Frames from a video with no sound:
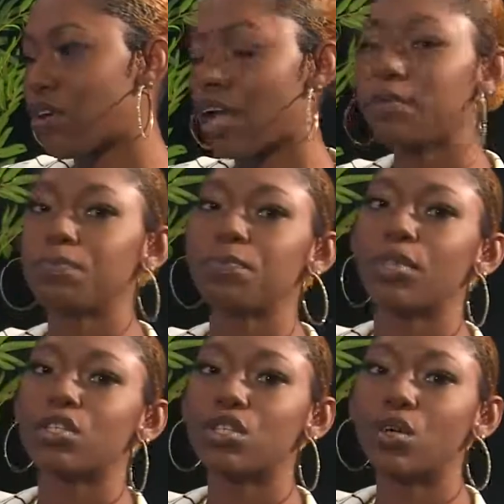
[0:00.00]
Right?
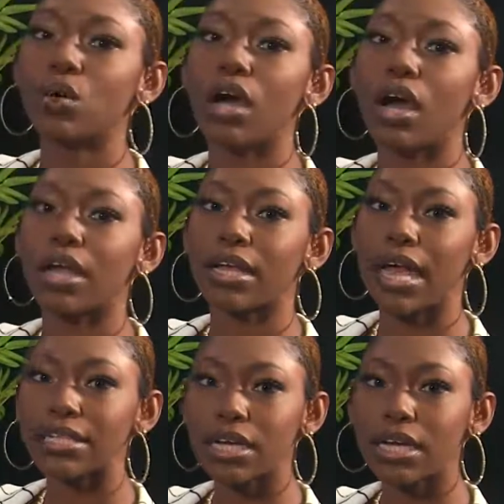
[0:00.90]
So
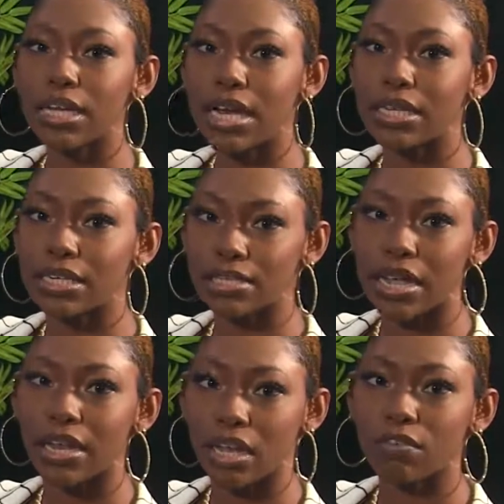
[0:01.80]
get a clear
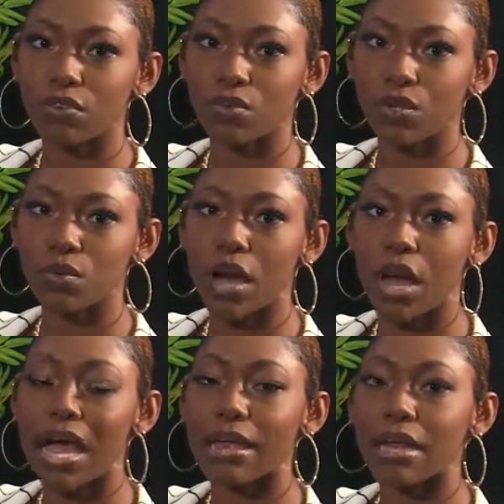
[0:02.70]
understanding of who you
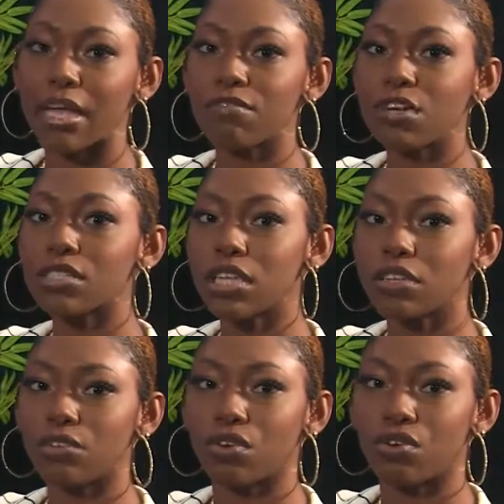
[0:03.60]
are and give
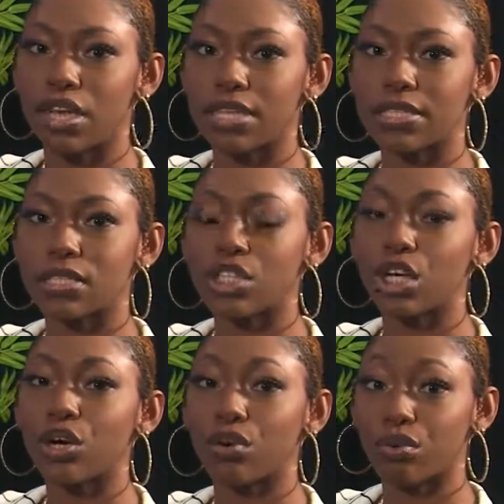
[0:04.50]
yourself grace
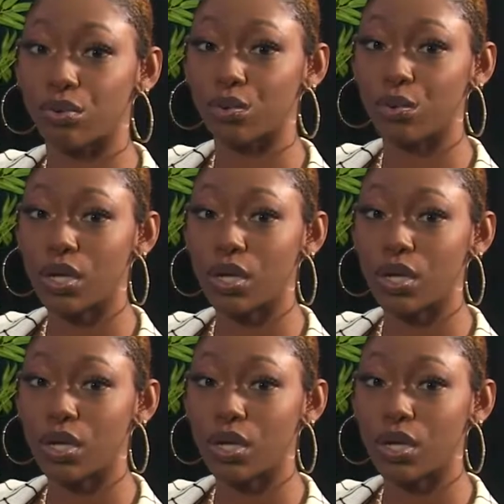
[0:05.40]
to grow.